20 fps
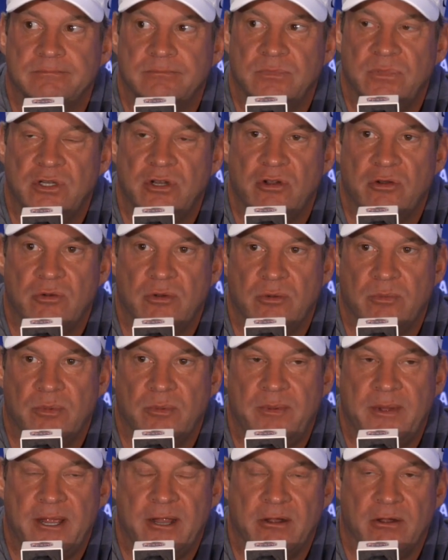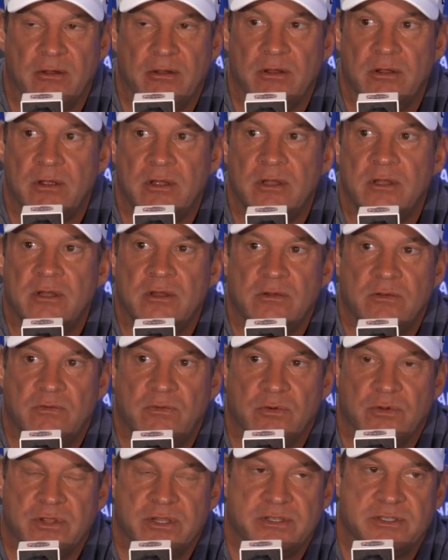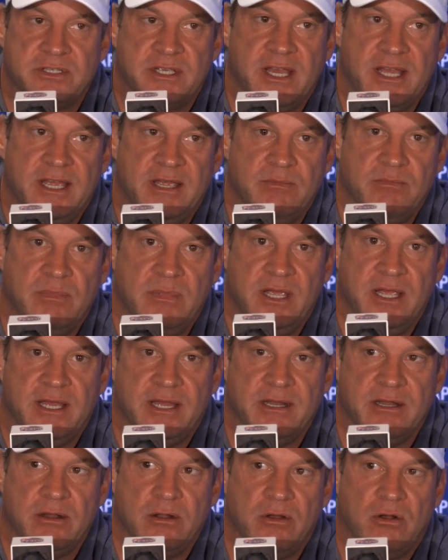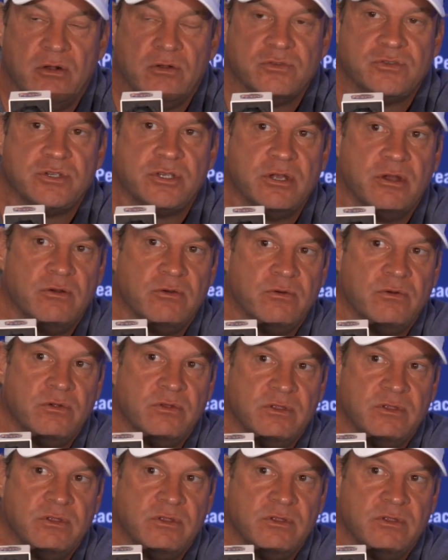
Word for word: you know, to prepare for this game. And also,